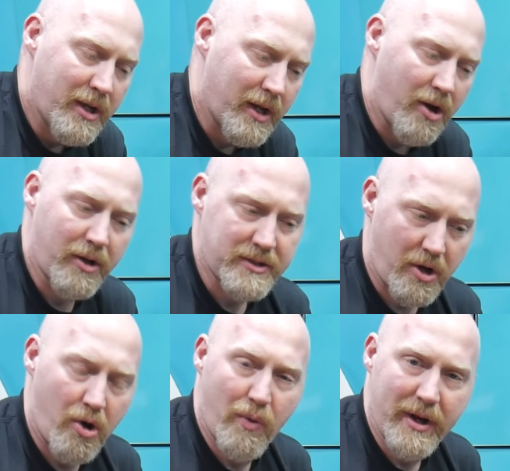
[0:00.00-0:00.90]
and as
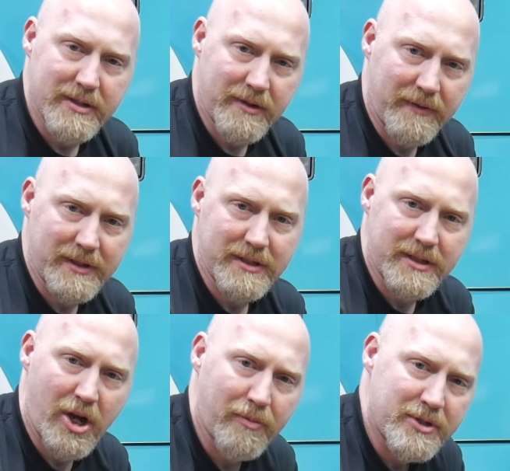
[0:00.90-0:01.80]
always, if this
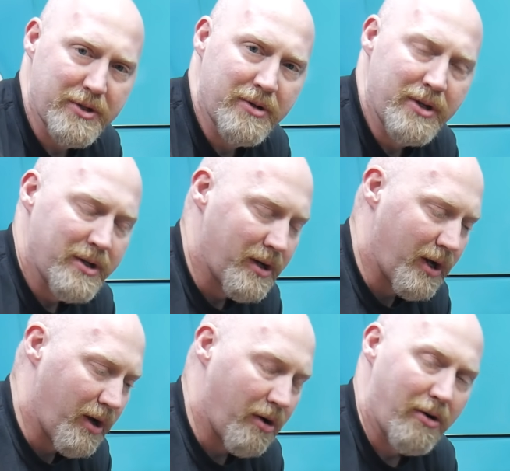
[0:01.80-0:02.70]
has helped you,
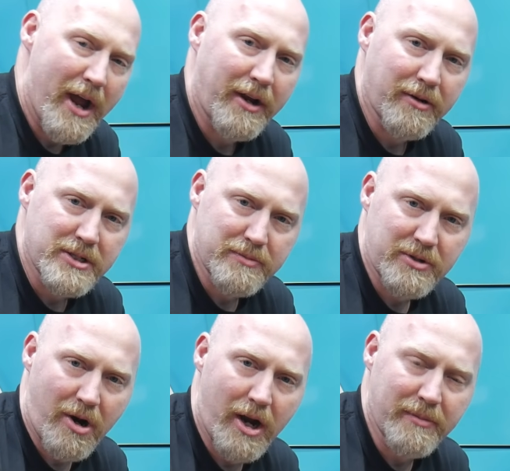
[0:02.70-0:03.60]
a like or
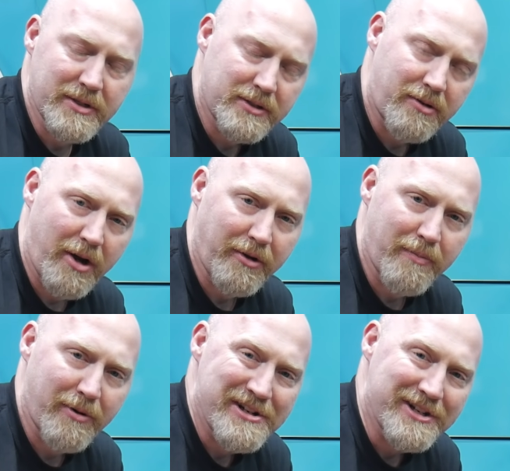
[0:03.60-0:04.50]
subscribe is greatly
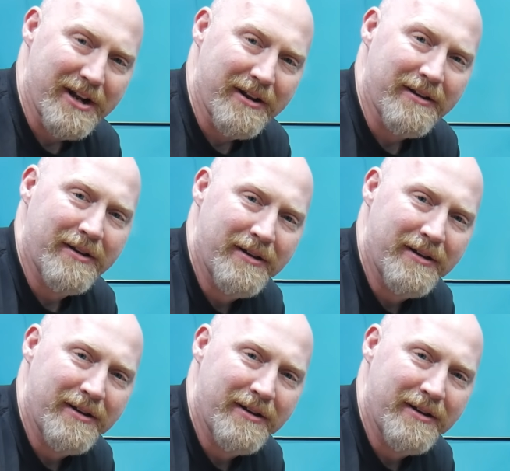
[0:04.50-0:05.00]
appreciated.